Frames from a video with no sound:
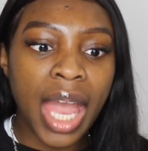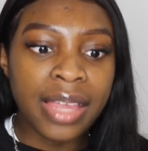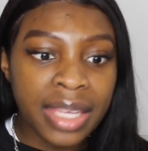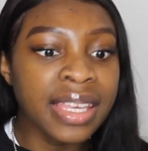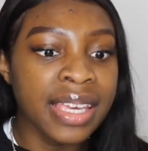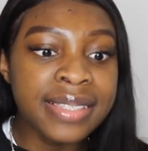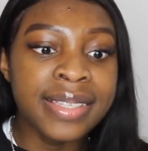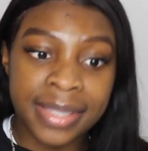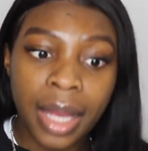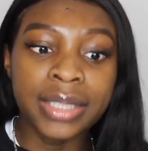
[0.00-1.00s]
I think it is
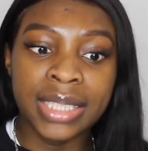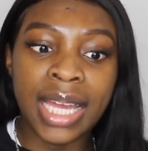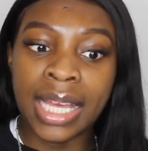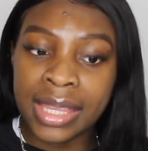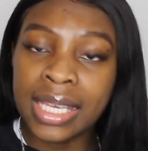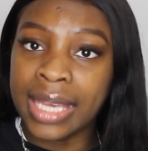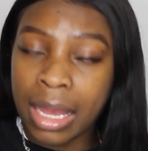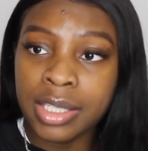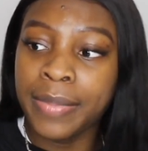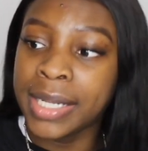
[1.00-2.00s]
disgusting. And I think
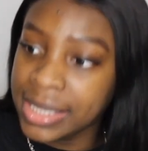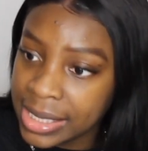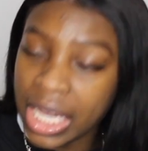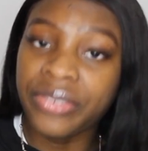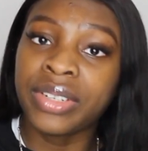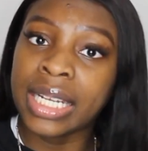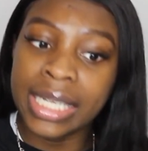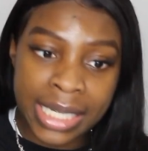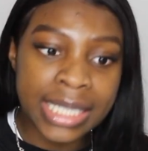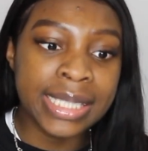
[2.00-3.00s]
accountability
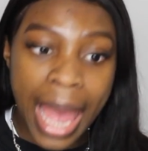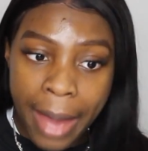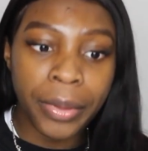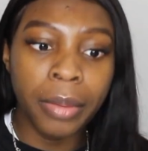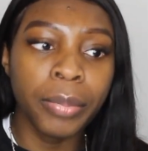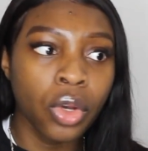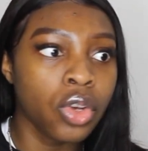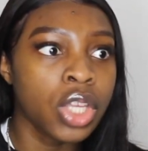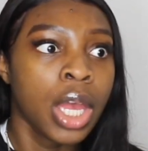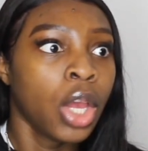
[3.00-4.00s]
definitely needed to happen,
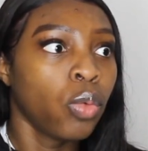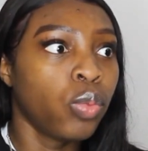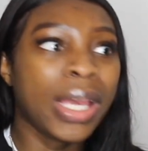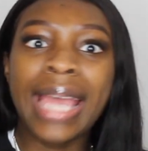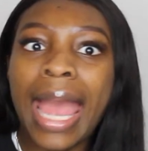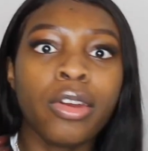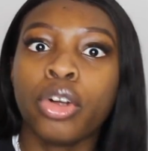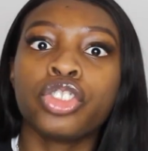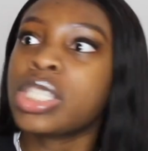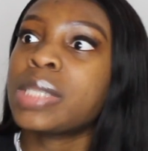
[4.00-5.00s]
because we
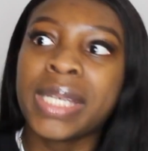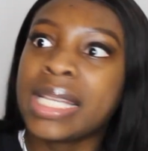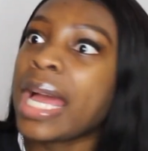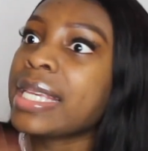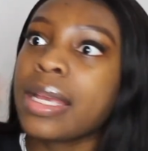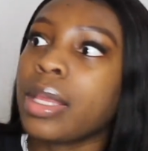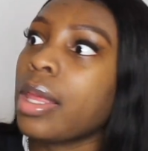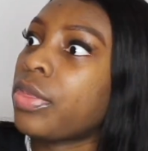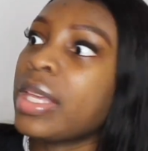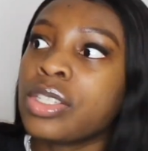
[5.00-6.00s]
cannot just be like,
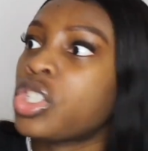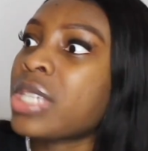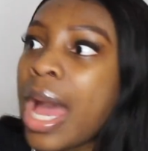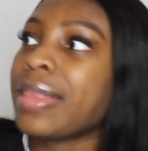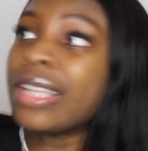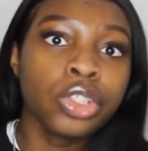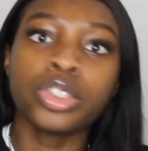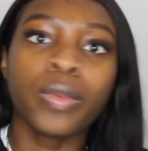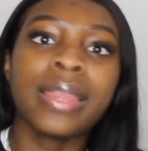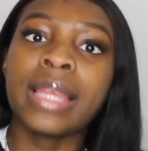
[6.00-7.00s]
things just that's
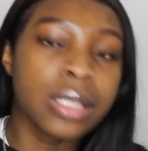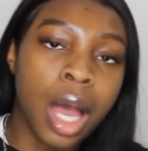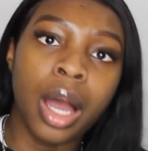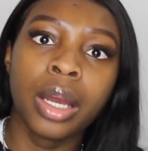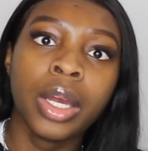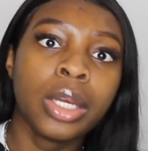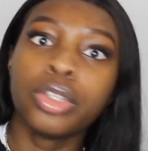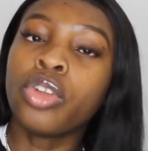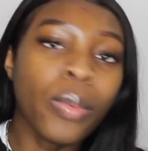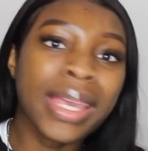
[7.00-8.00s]
just the way things are.
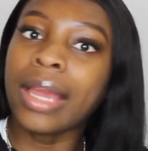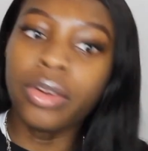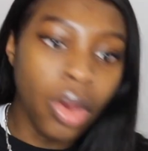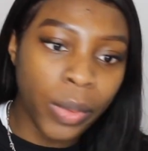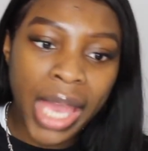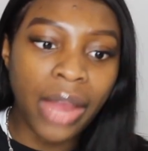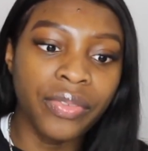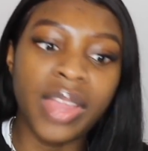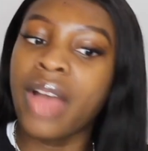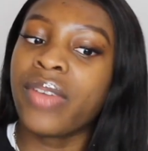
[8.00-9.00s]
No, we cannot. We
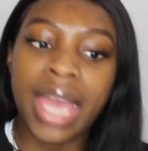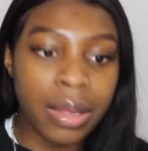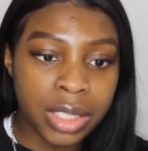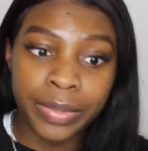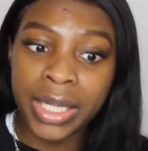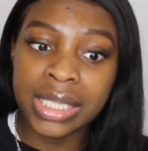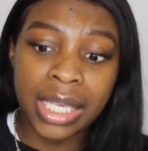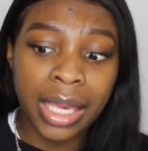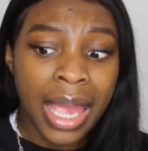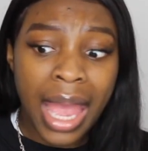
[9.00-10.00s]
have to have
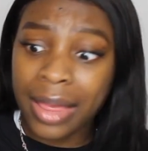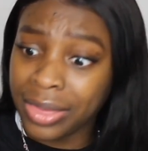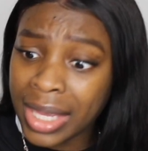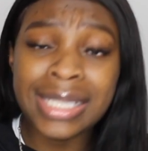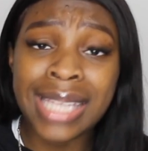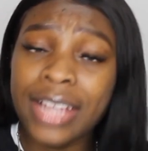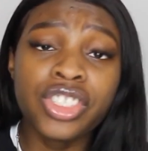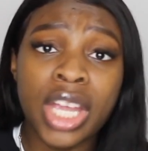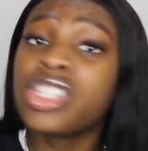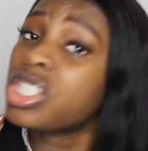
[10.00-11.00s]
accountability, and things
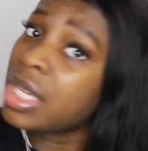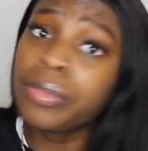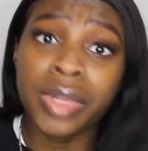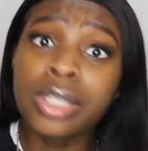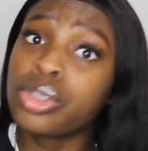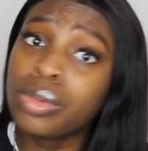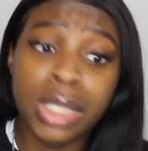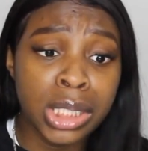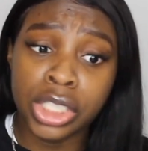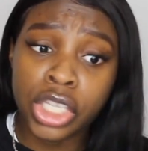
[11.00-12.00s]
can change, and some things do
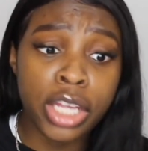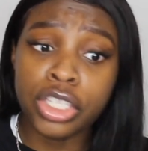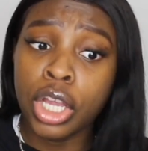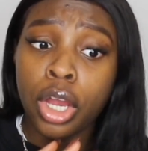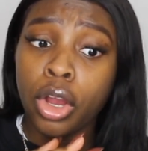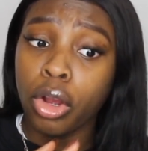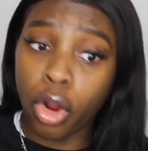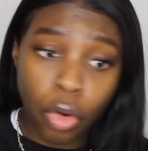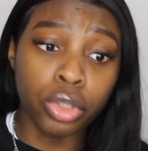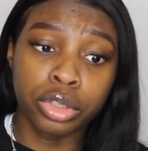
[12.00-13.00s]
need to change
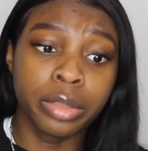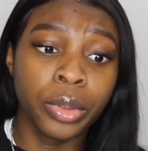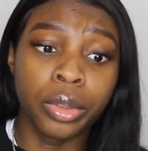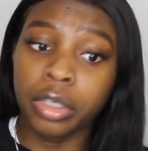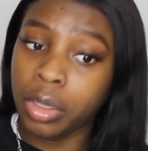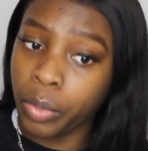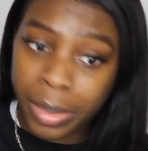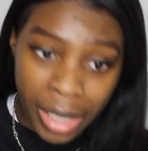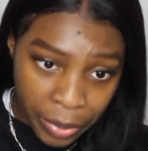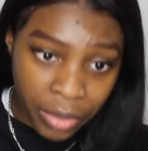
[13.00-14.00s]
across the board,
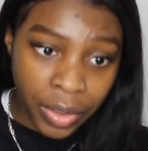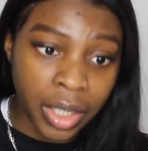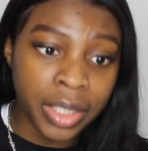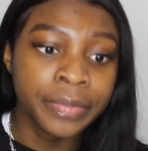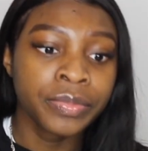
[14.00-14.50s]
point blank period.